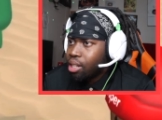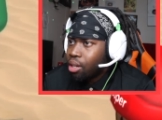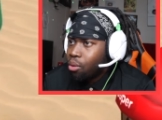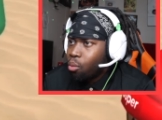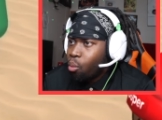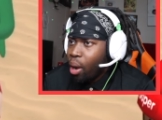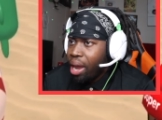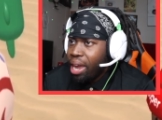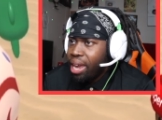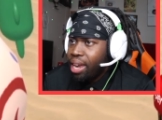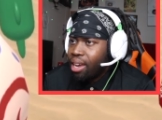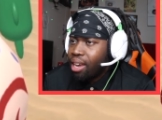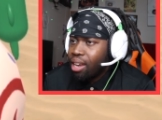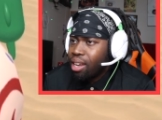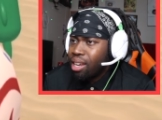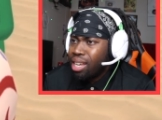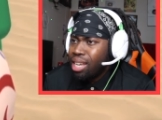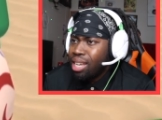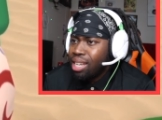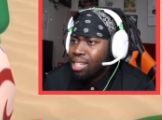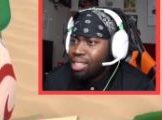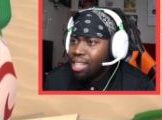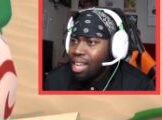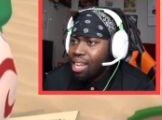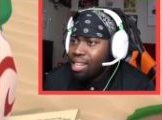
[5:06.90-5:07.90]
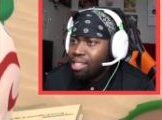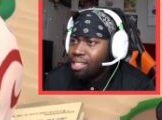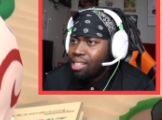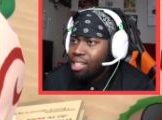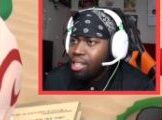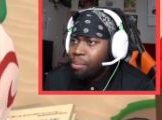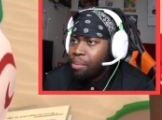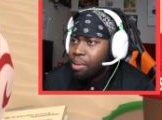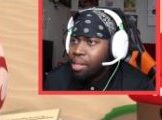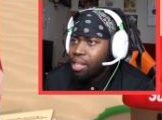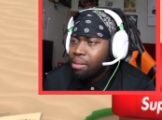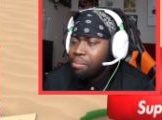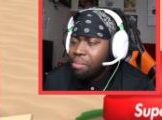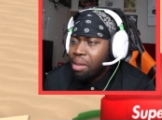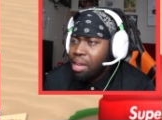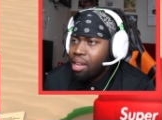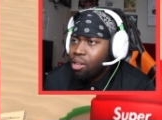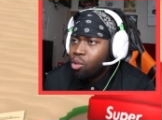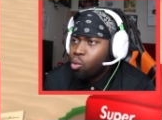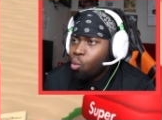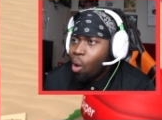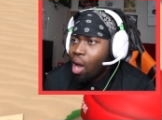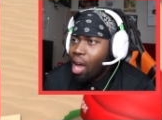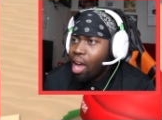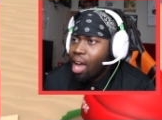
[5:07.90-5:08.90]
awake. He is not sleeping. His
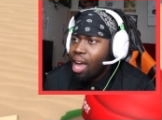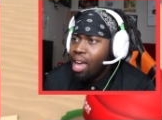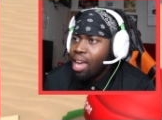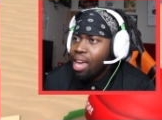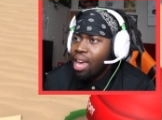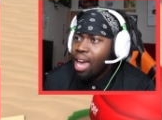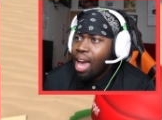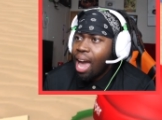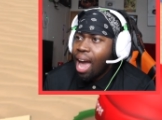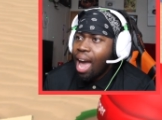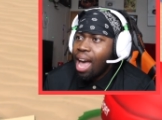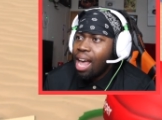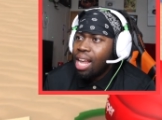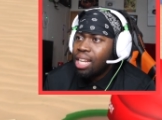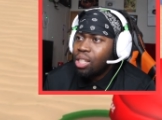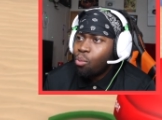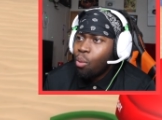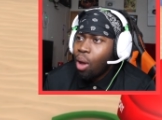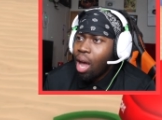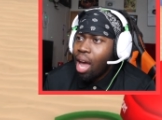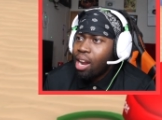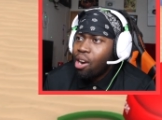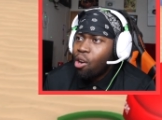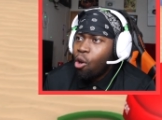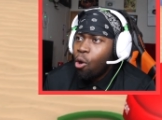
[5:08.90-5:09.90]
man's wide, eyes wide